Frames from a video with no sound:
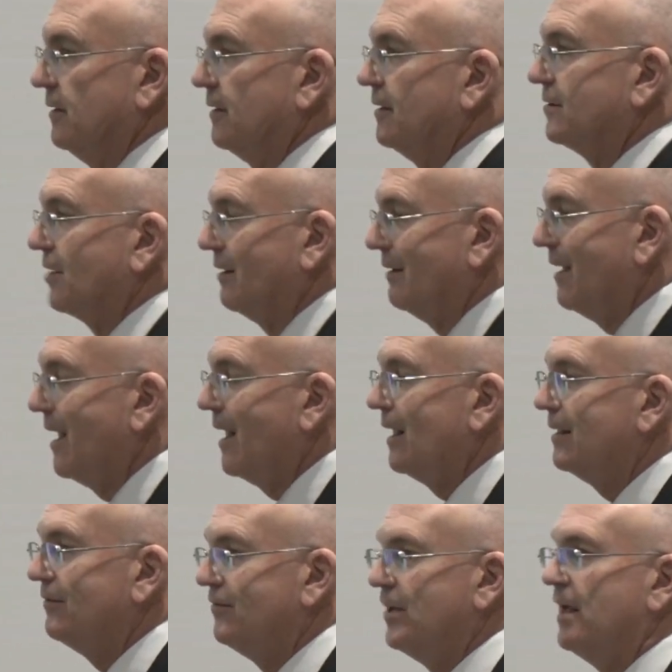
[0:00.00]
there's a
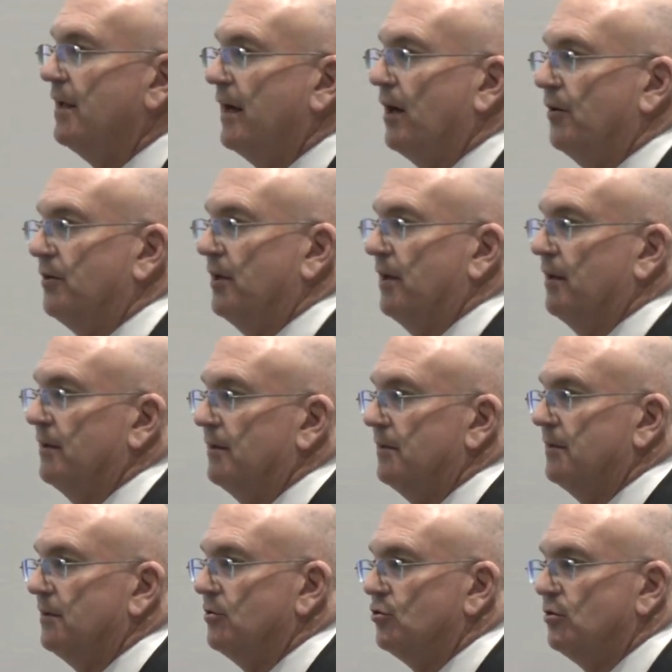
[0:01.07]
lot of data out there.
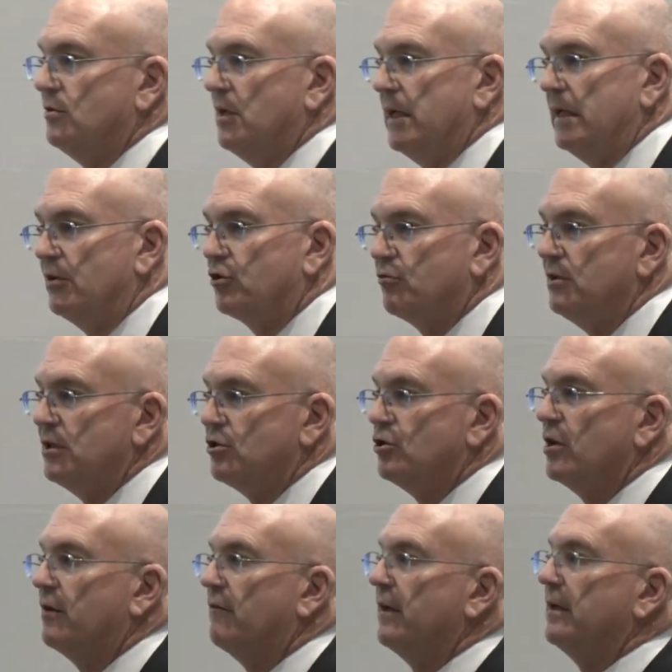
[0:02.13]
Industry's
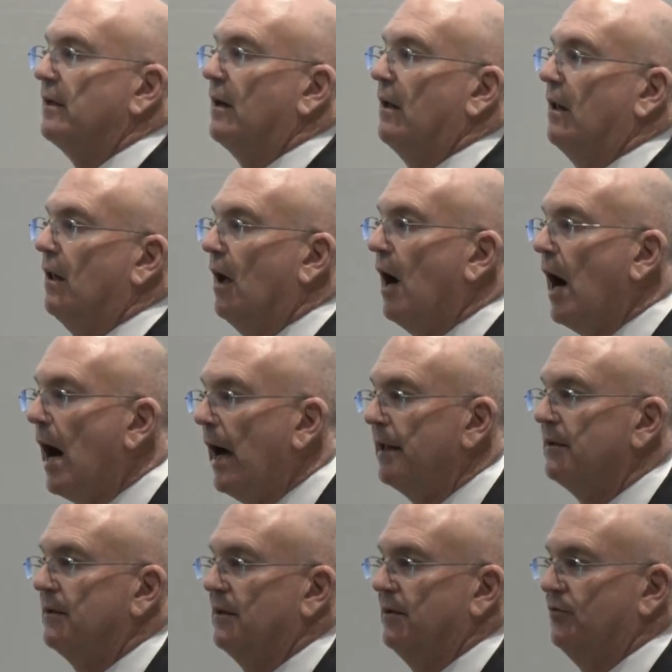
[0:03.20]
generating a lot
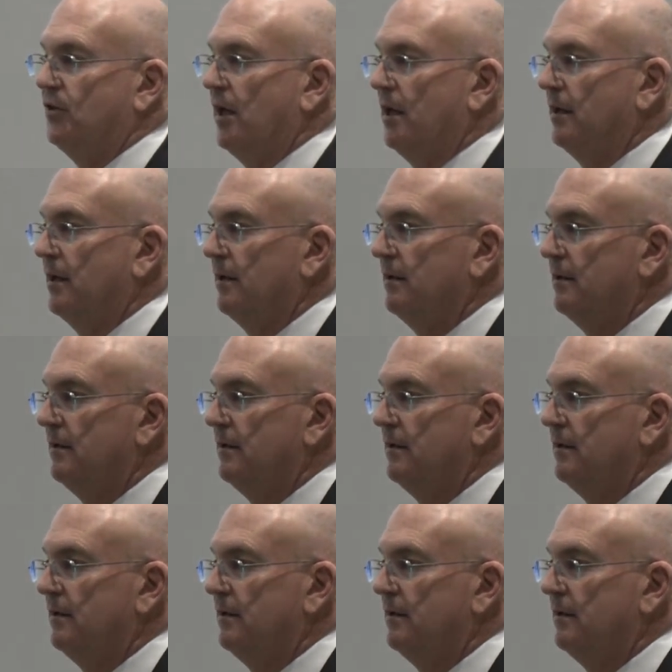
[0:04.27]
of data.